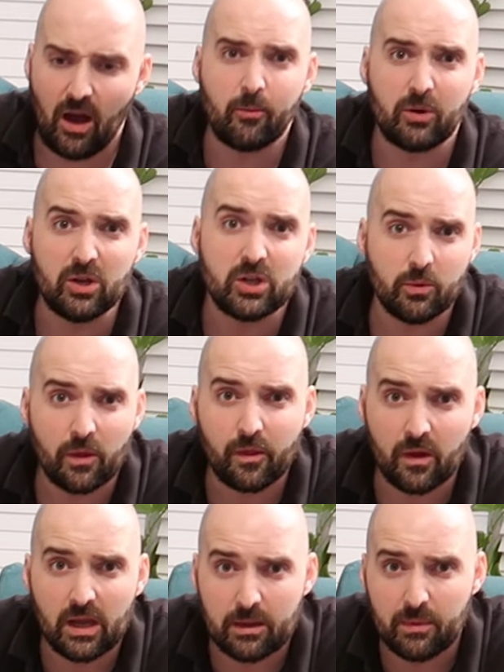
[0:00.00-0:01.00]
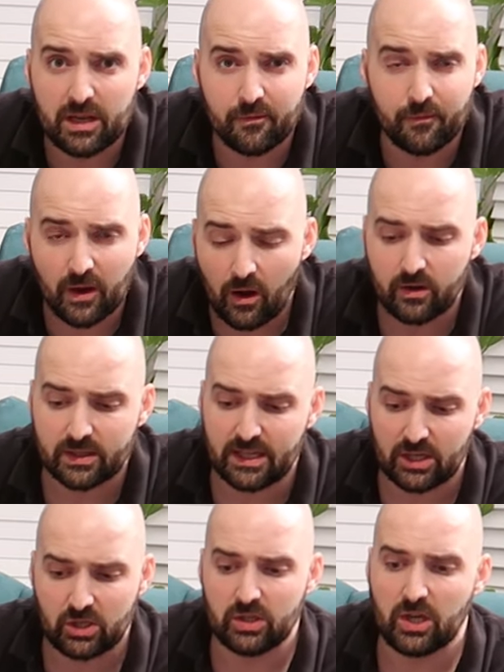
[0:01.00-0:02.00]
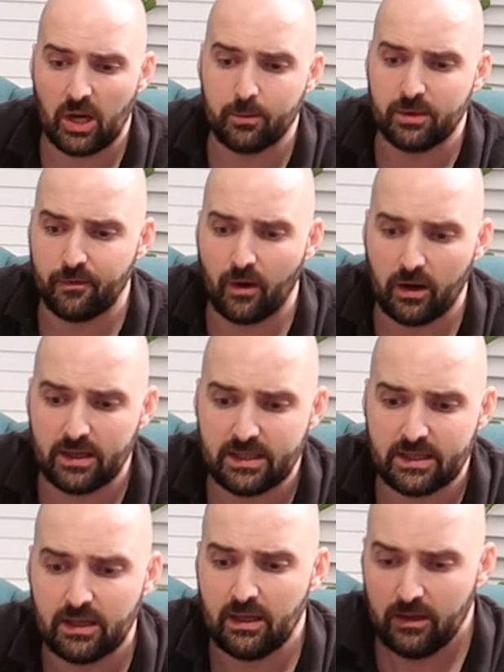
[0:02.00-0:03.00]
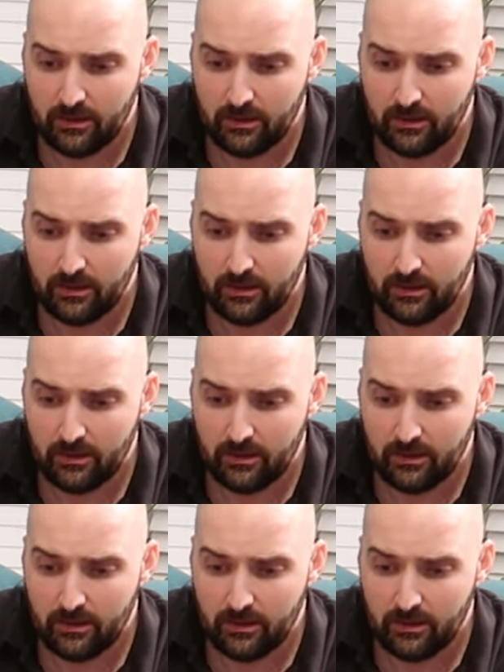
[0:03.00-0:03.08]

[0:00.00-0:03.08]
I'm going to do a 30 minute VR session type device.